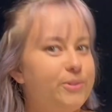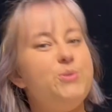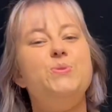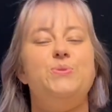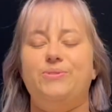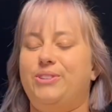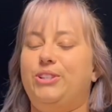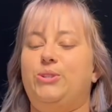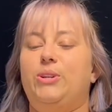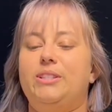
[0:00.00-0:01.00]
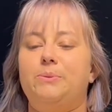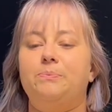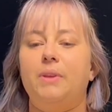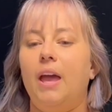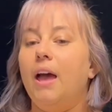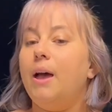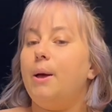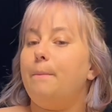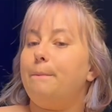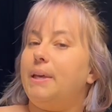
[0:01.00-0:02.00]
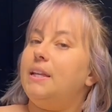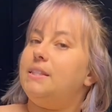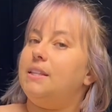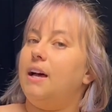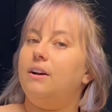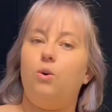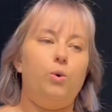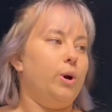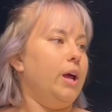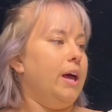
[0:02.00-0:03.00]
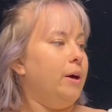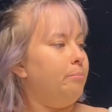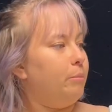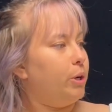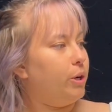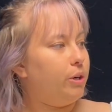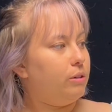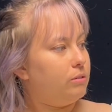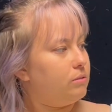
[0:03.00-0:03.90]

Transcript: Ooh, good choice. Pizza or hamburger?